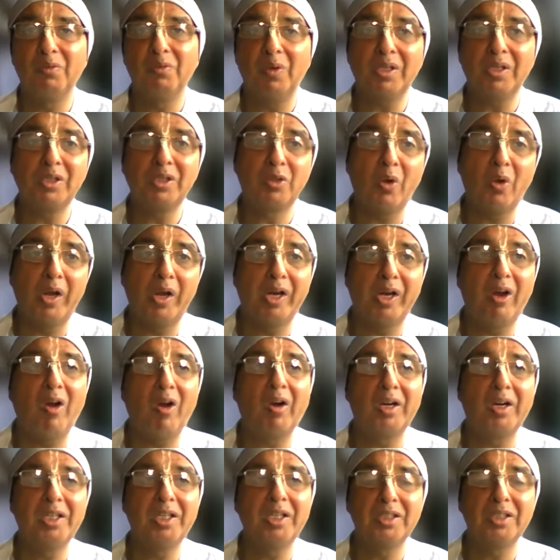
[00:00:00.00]
what's going
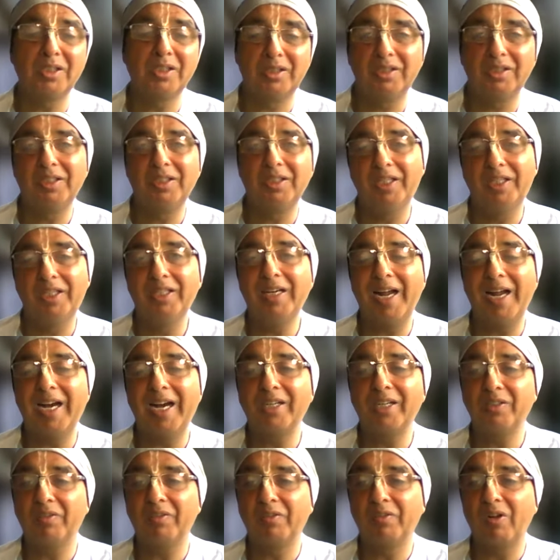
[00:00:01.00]
on is in
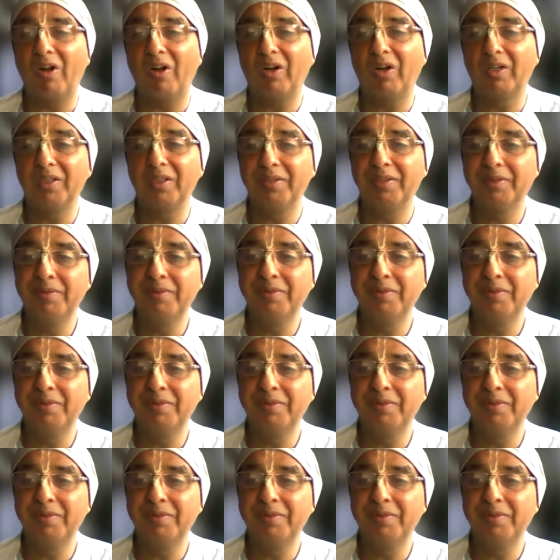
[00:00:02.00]
hands of God.